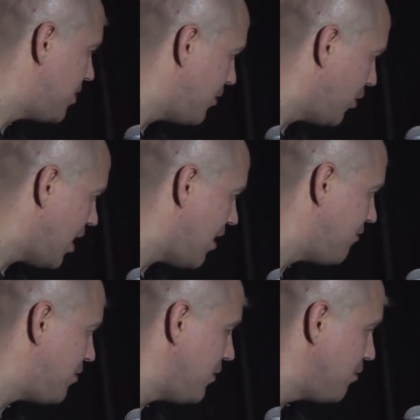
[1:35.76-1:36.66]
people
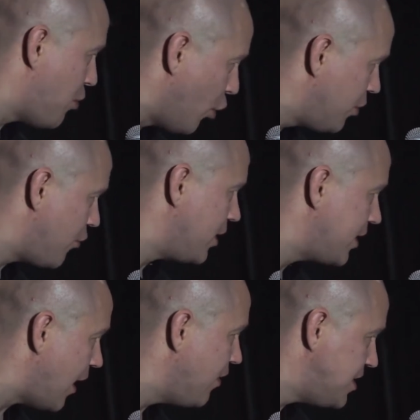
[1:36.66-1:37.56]
have been pondering,
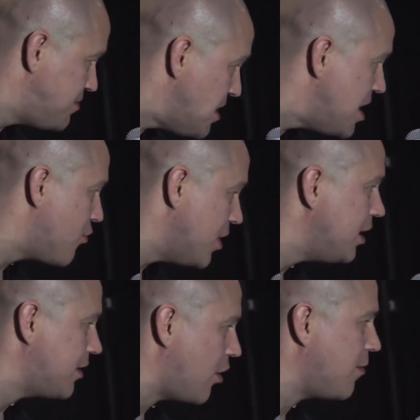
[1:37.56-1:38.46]
can this be a
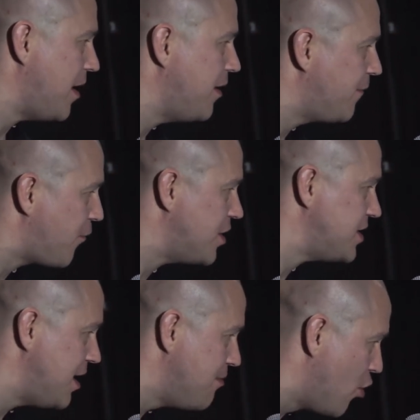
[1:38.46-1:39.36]
real Carpathian
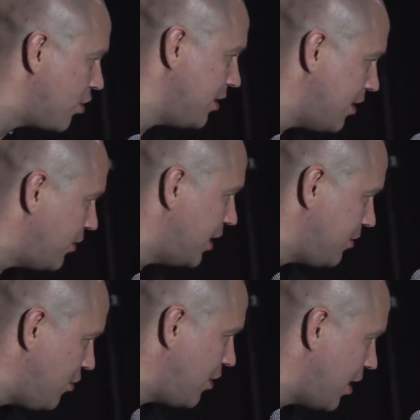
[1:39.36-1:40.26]
Forest anymore now
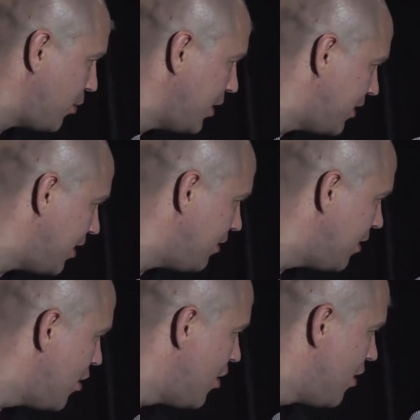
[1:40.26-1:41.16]
that you're not with the
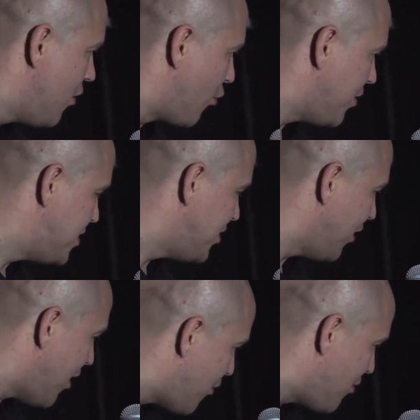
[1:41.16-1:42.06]

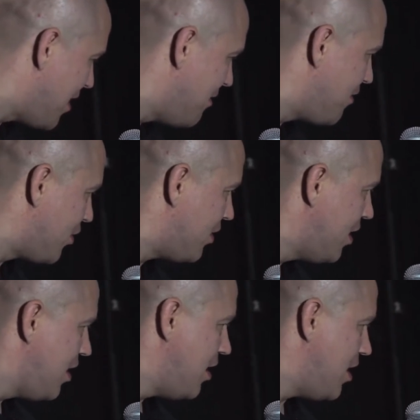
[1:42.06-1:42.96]
original other member?
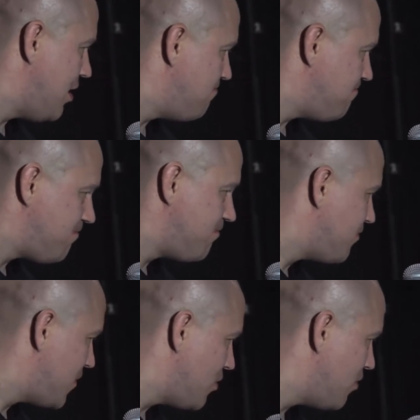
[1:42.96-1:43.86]

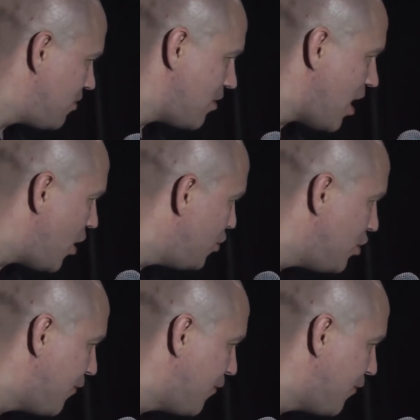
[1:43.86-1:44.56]
How do you